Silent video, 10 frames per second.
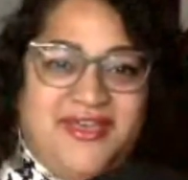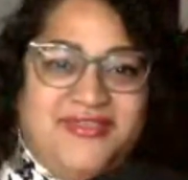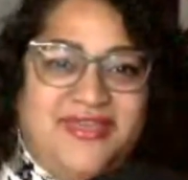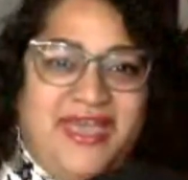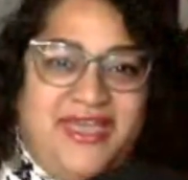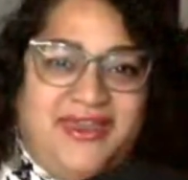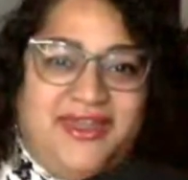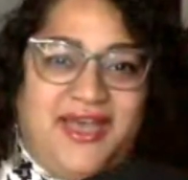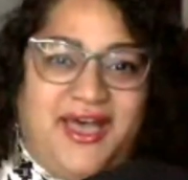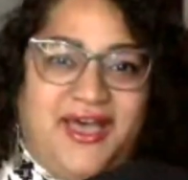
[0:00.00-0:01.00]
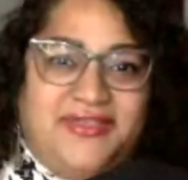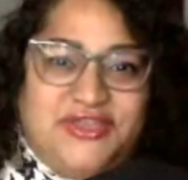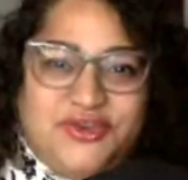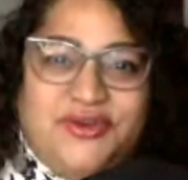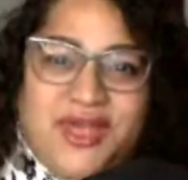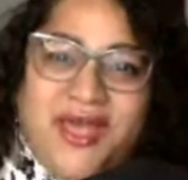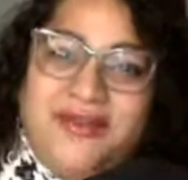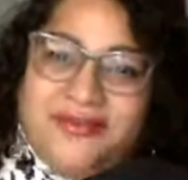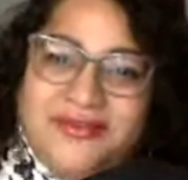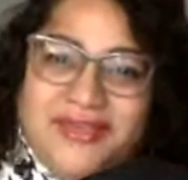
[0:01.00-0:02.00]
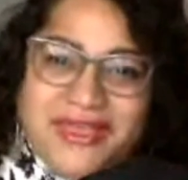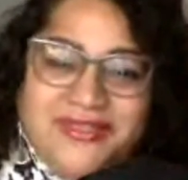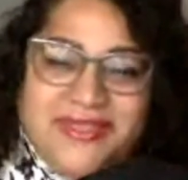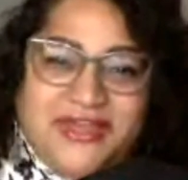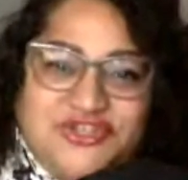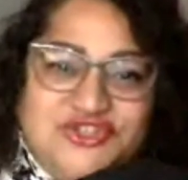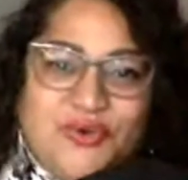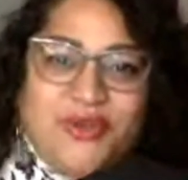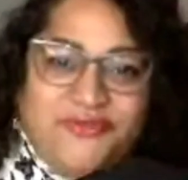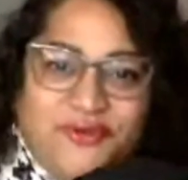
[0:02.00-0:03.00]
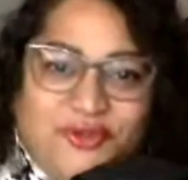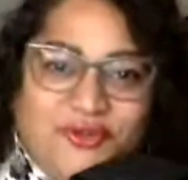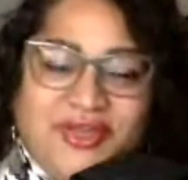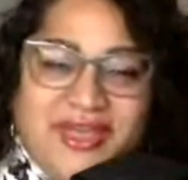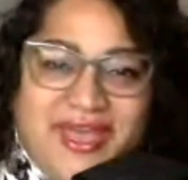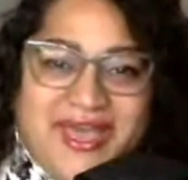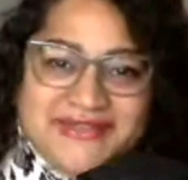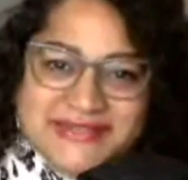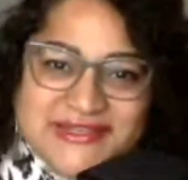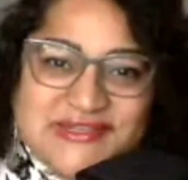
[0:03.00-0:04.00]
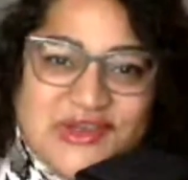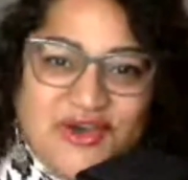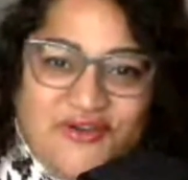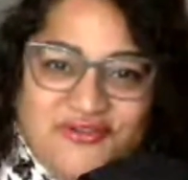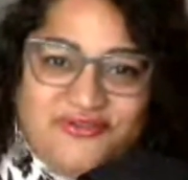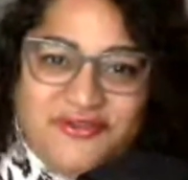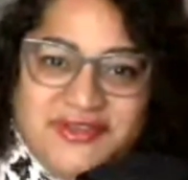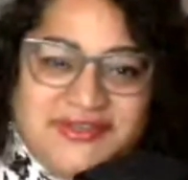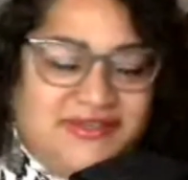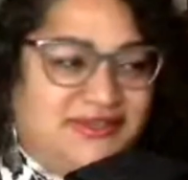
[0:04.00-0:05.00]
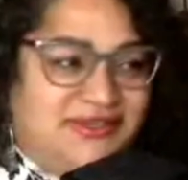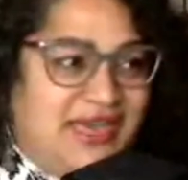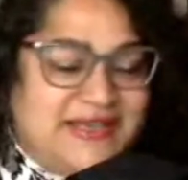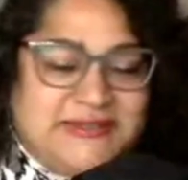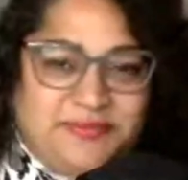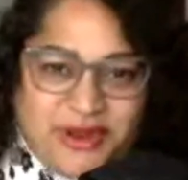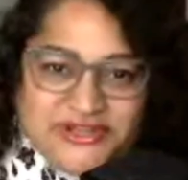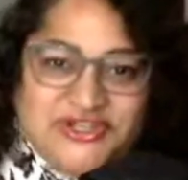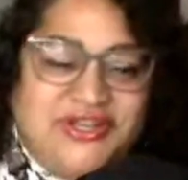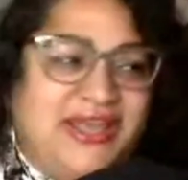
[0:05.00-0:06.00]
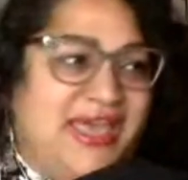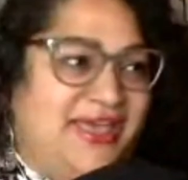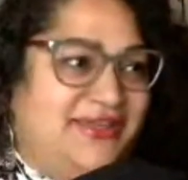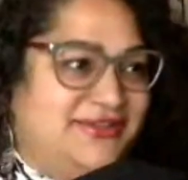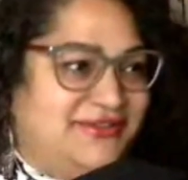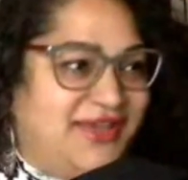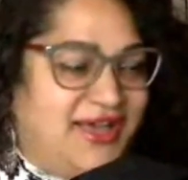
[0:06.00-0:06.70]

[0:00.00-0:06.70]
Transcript: then you're not in that joyful essence of expression and